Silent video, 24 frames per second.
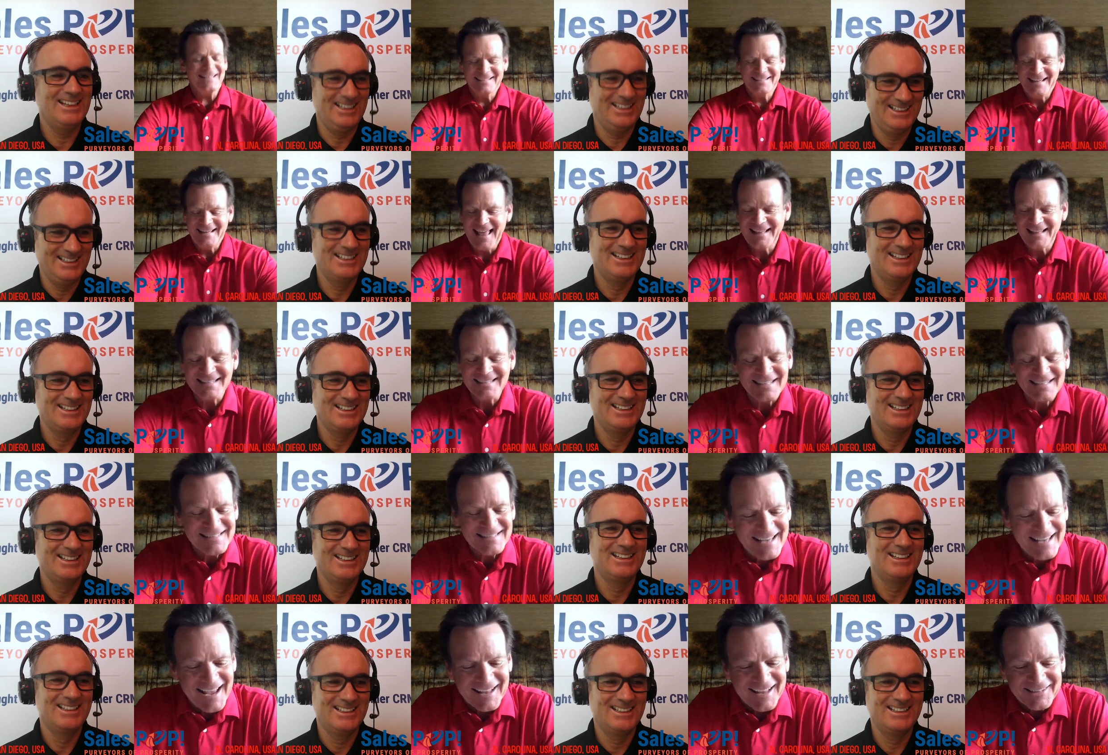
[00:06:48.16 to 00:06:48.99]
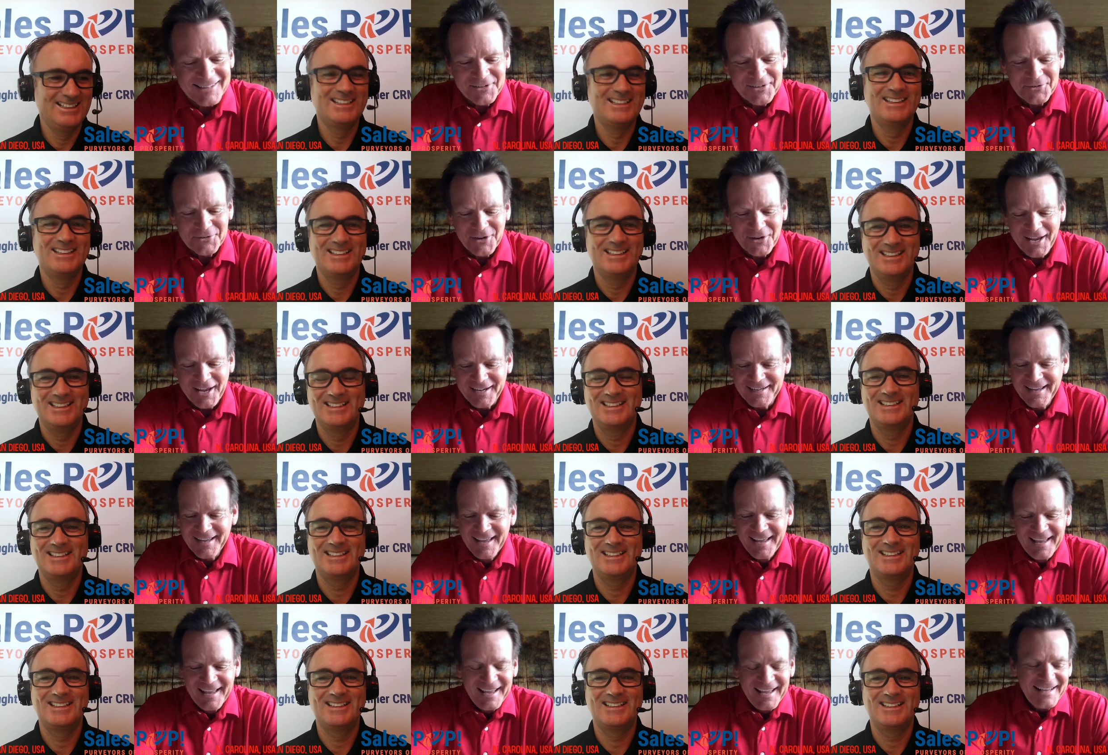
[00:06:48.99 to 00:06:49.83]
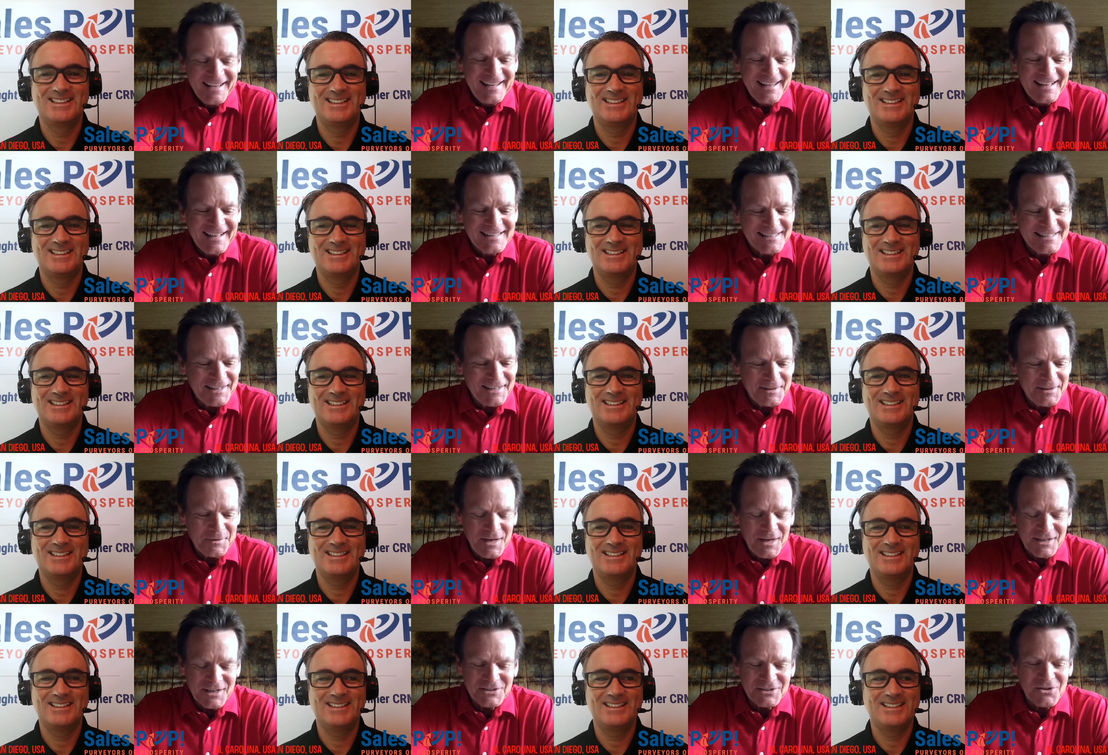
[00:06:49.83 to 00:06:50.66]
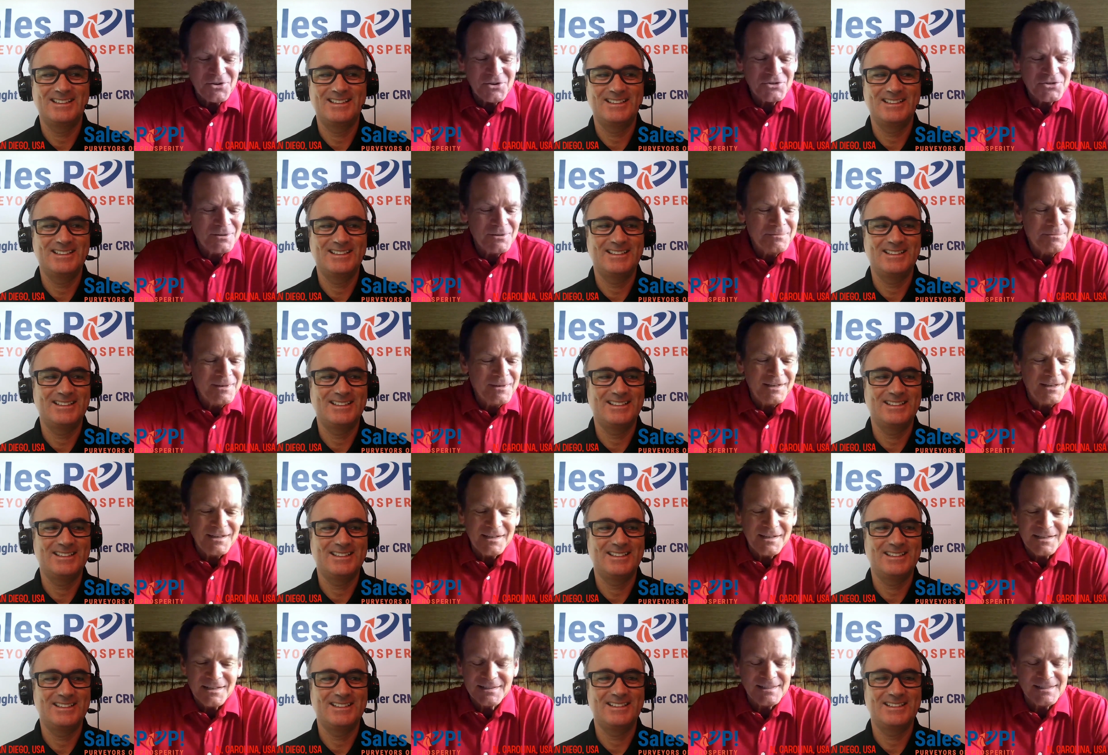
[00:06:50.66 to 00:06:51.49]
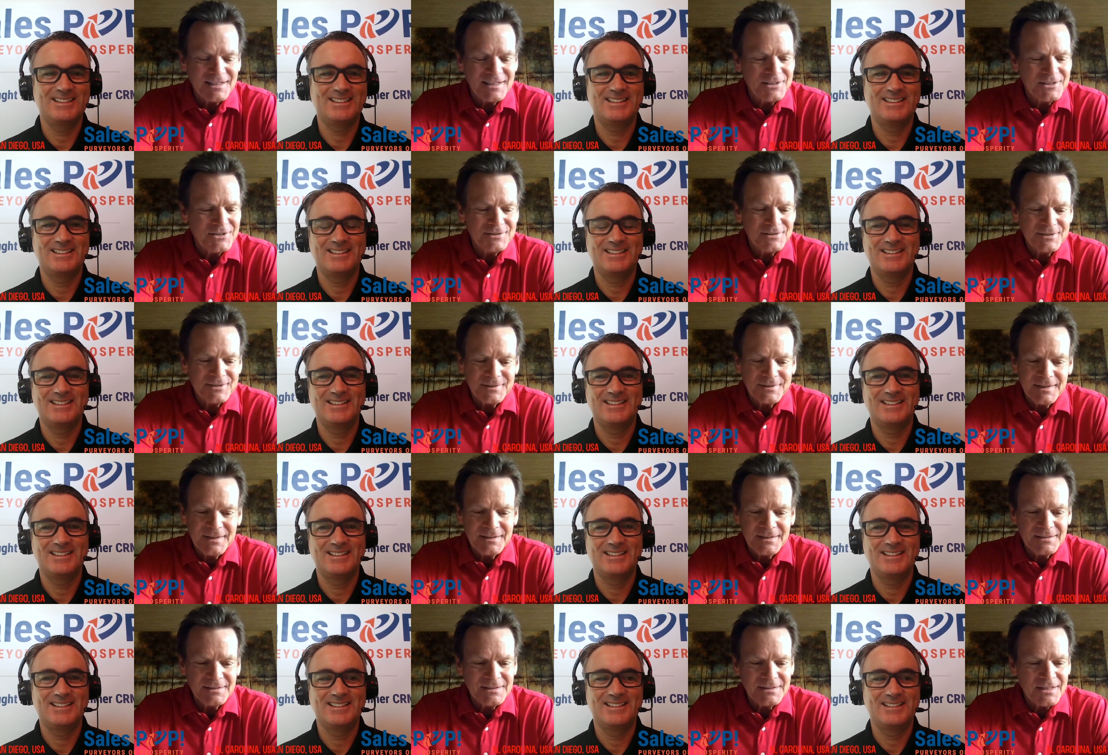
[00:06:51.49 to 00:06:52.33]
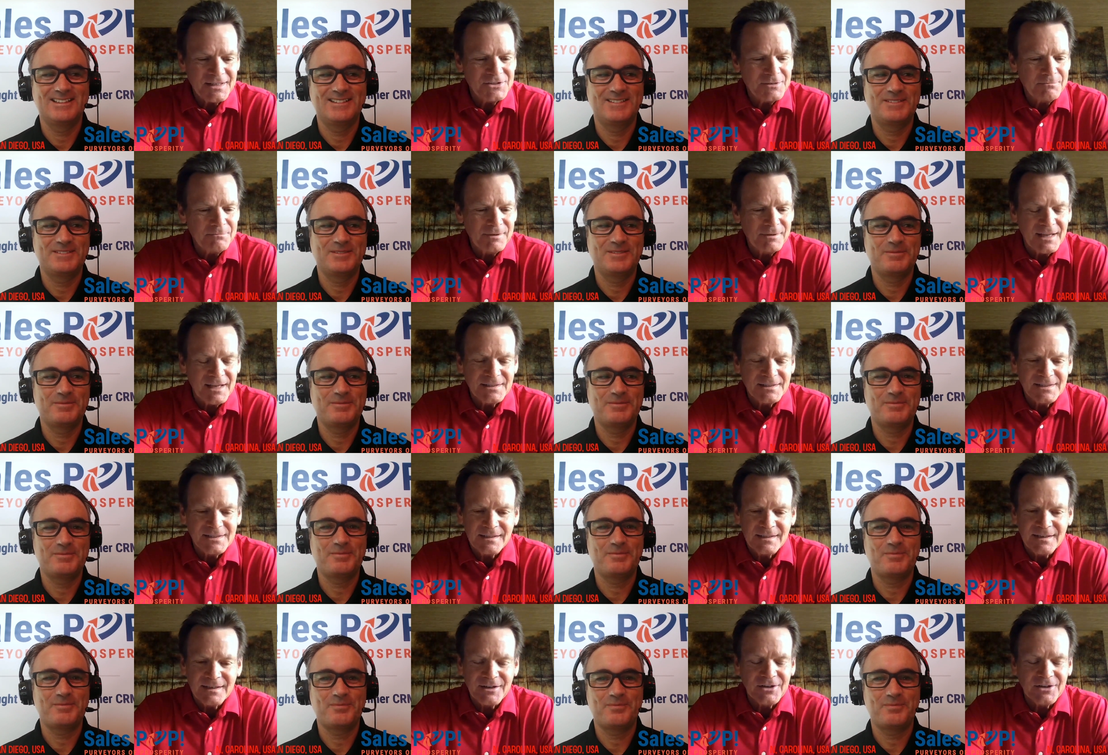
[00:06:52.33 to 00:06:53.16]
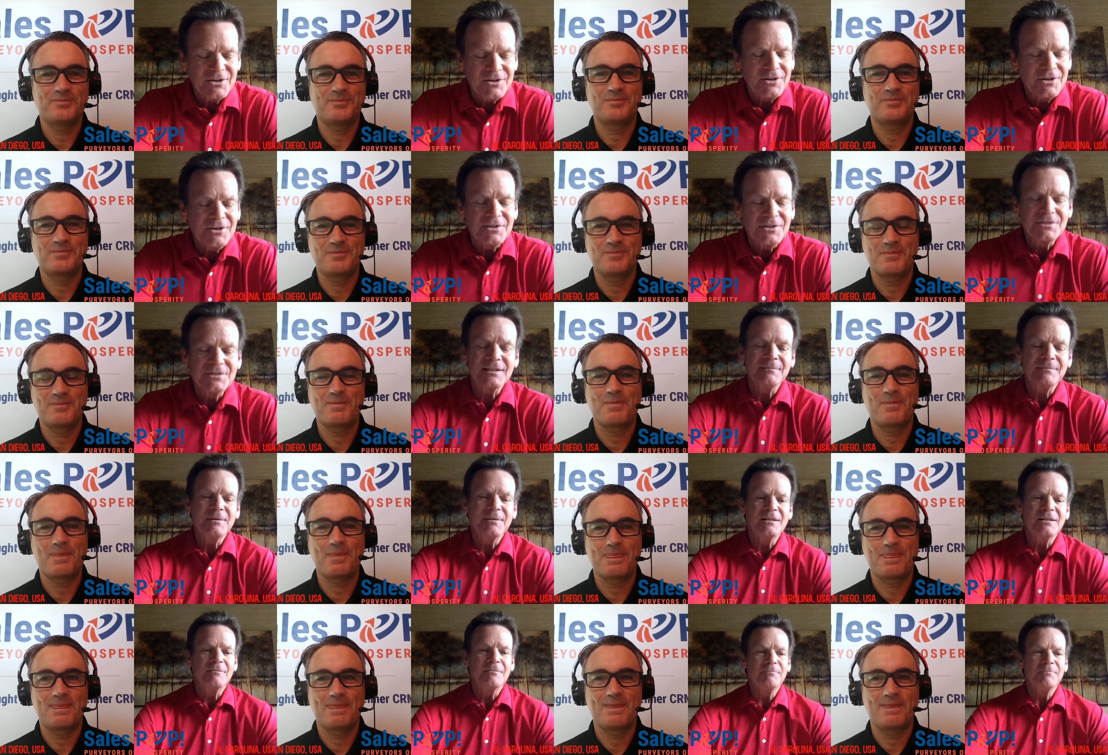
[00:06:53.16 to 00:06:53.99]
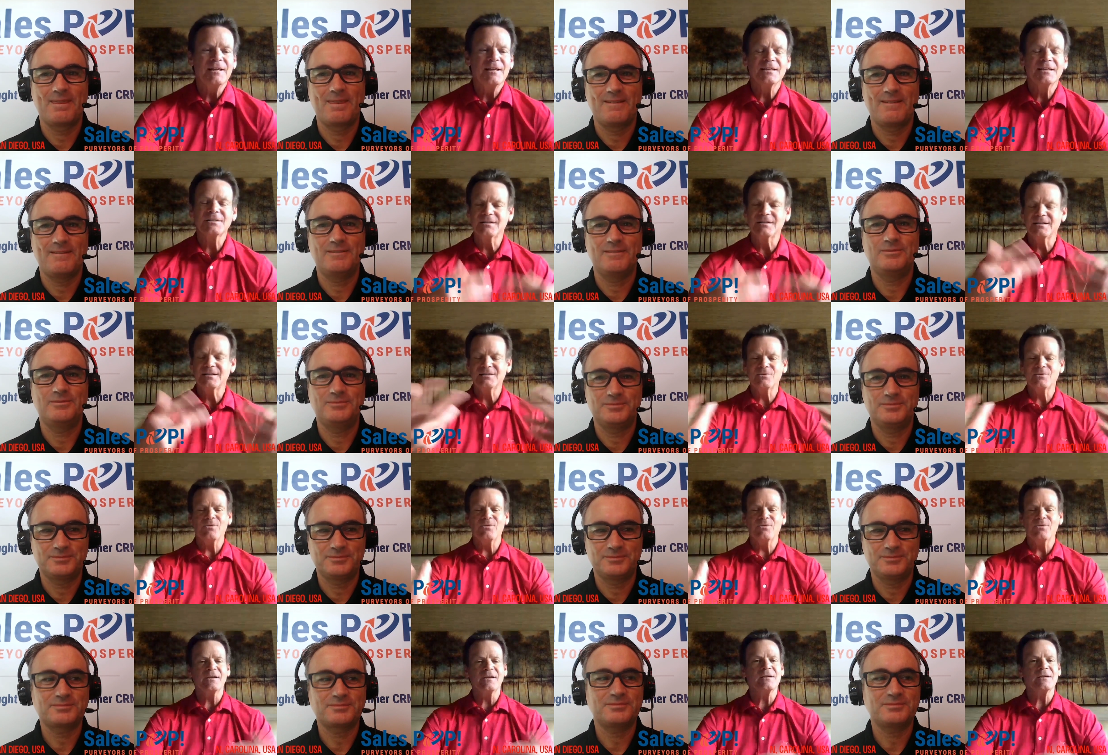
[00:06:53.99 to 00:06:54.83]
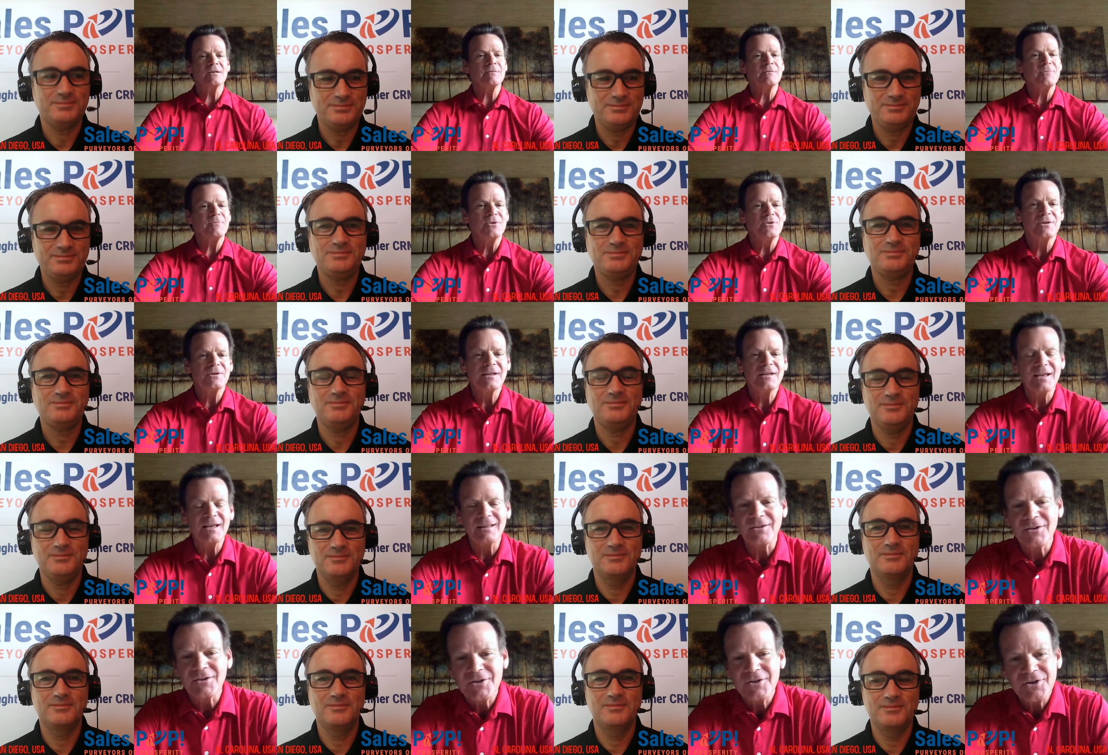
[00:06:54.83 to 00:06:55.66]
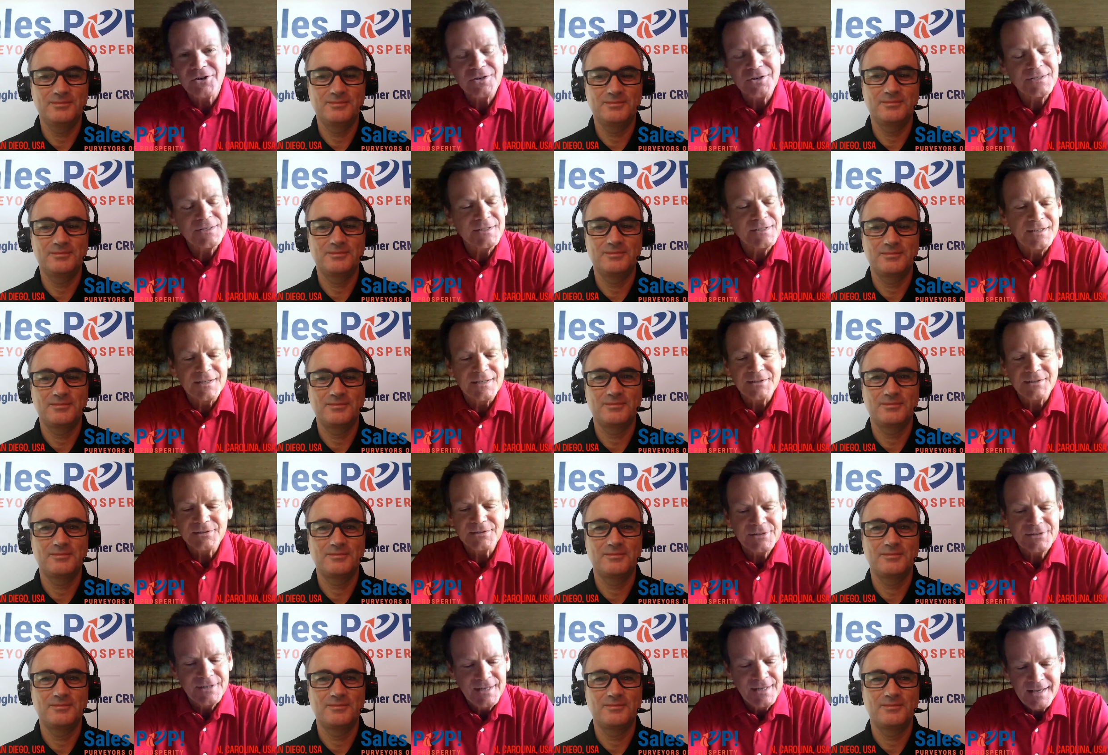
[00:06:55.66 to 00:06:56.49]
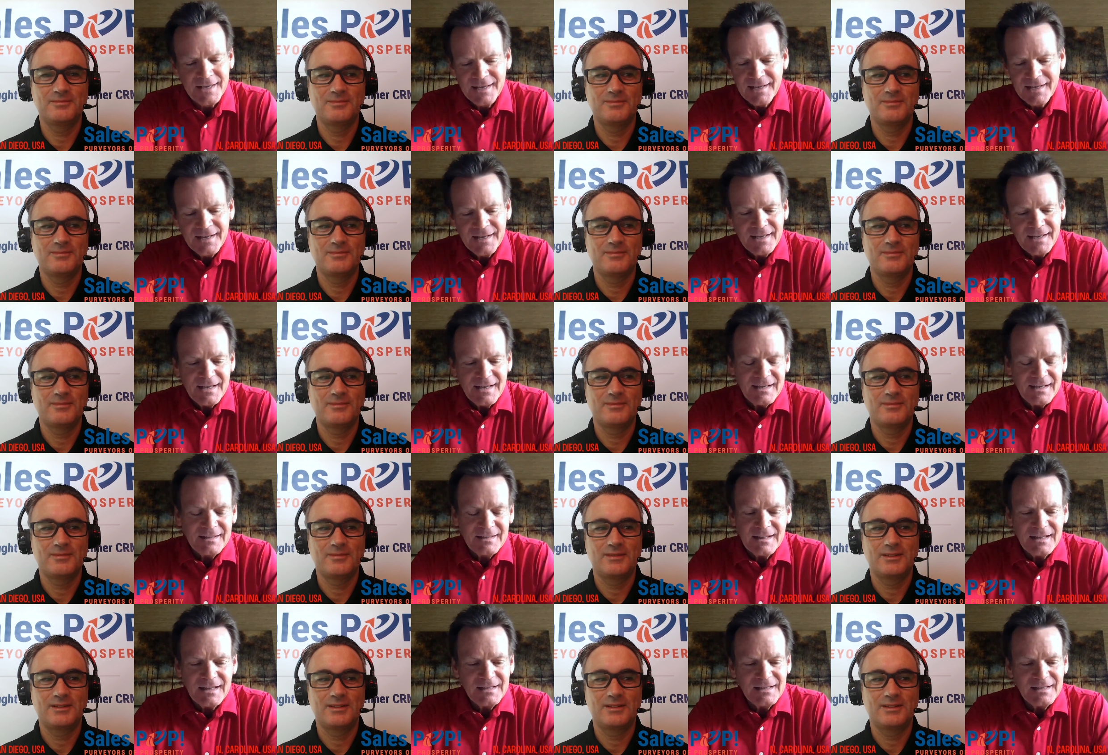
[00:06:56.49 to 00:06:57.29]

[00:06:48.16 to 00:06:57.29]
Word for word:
Speaker 1: that's, exactly right it's uh, yeah social media is such uh, such a blessing and a curse i mean the blessing is the way we can communicate the curse mm. is uh,